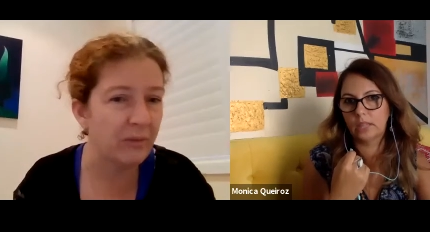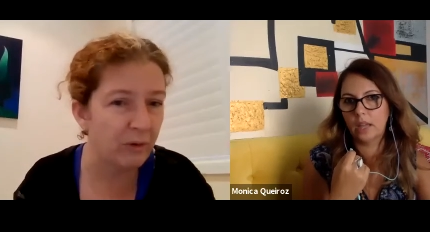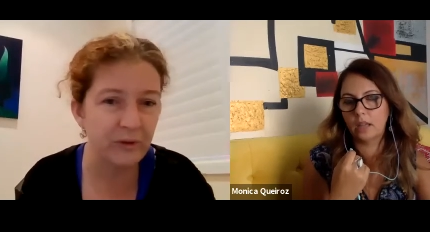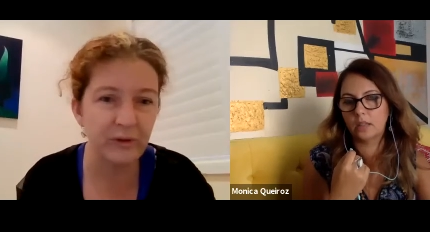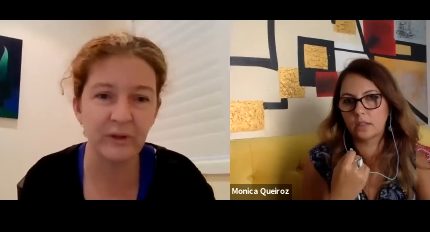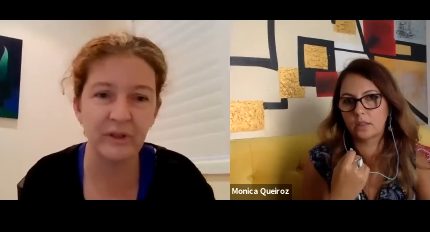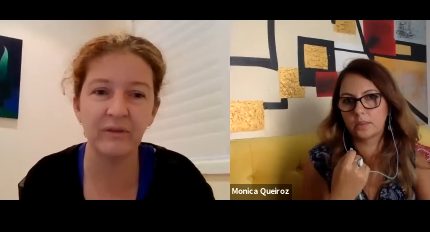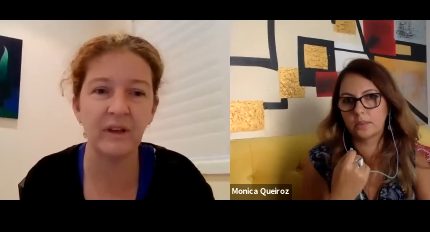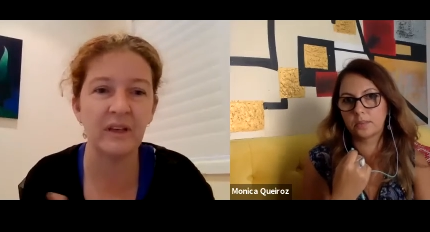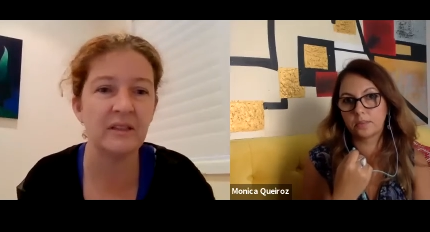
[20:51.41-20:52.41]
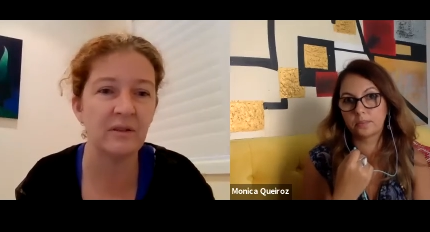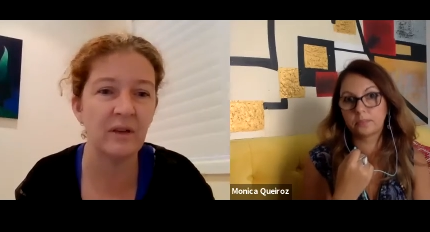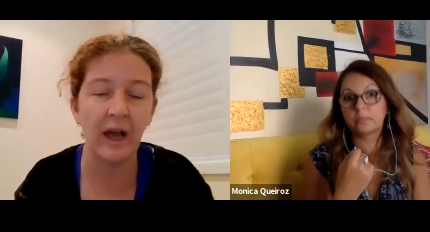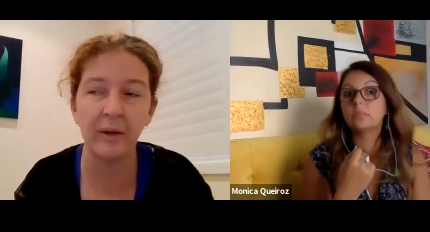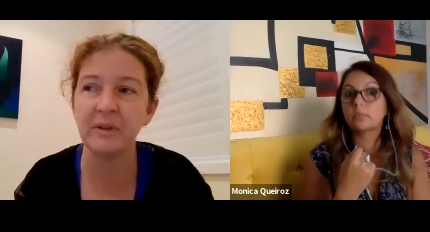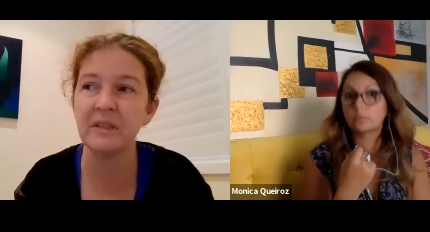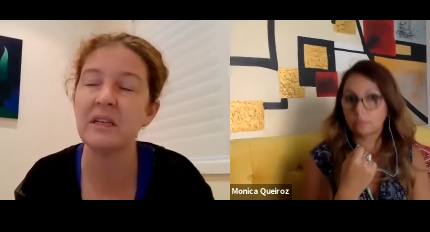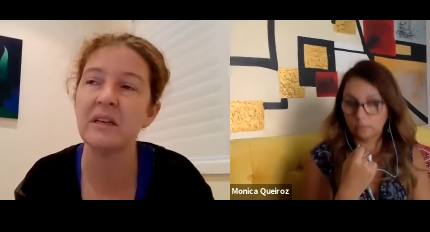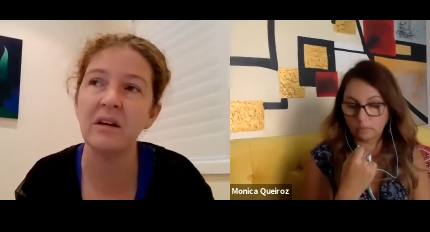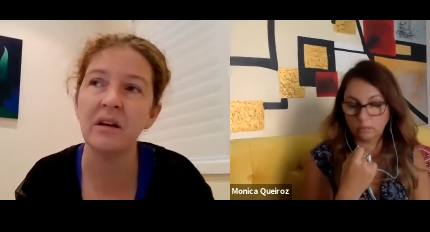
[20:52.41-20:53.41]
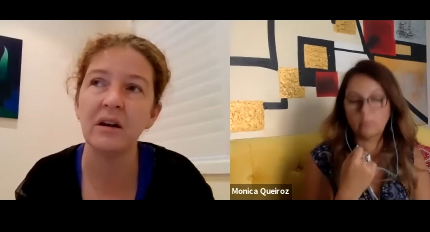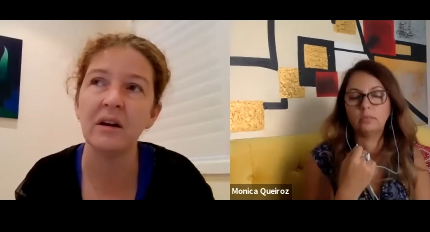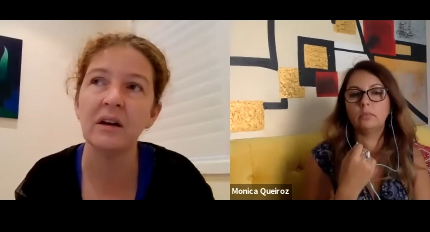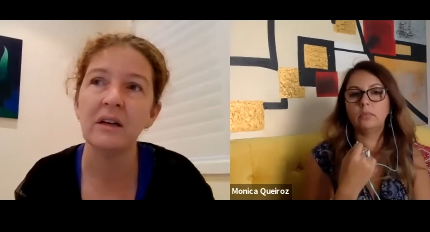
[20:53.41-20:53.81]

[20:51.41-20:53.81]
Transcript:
Speaker 1: all sorts of things happened here